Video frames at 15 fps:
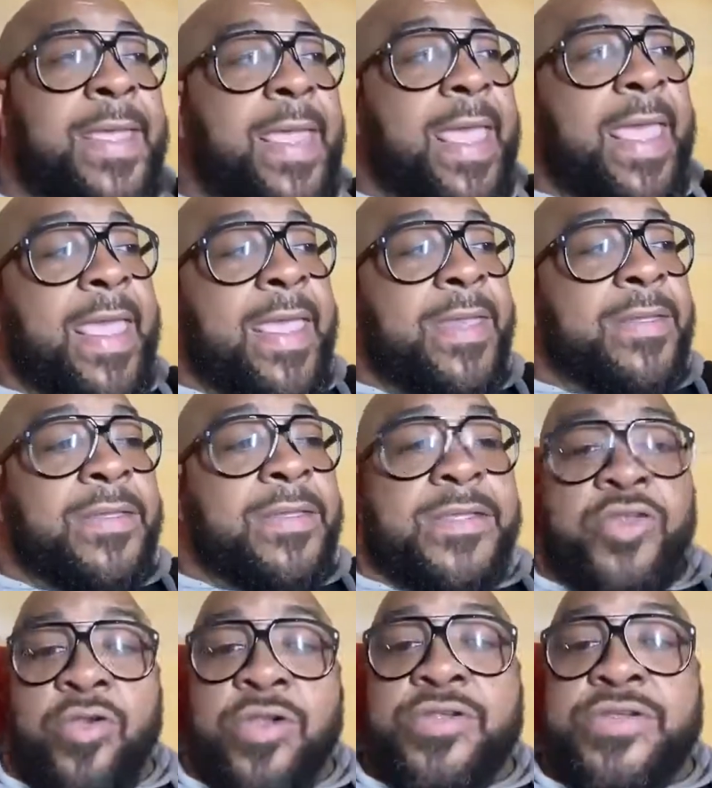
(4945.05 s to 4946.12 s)
and
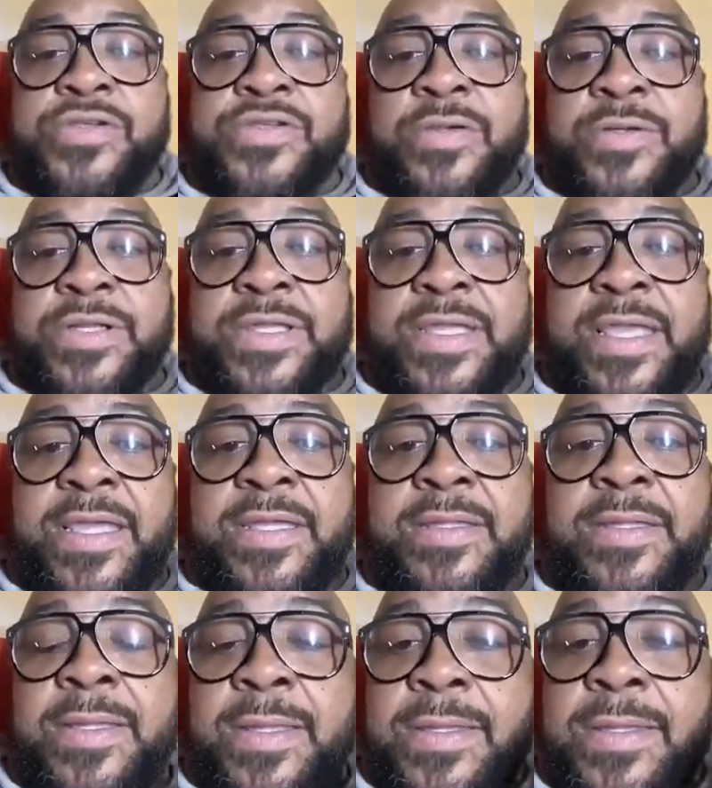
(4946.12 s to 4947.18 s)
you're just going to get,
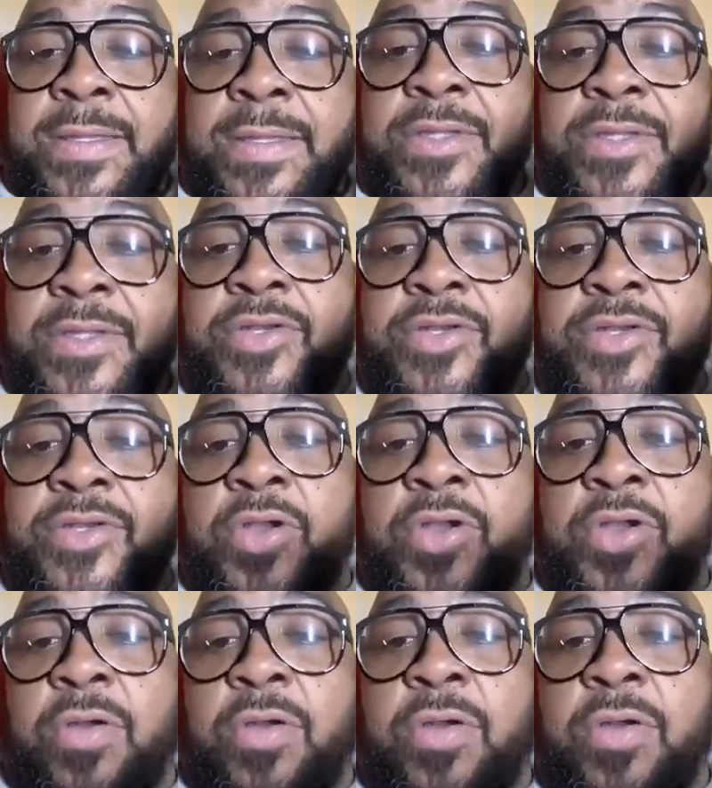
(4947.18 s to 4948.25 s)
you know, the
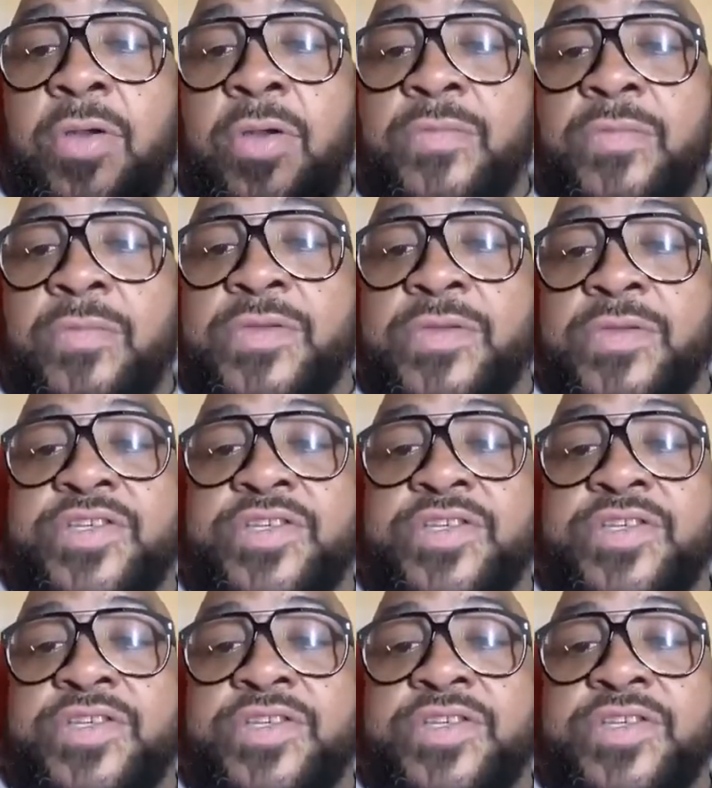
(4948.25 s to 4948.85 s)
scraps, whatever.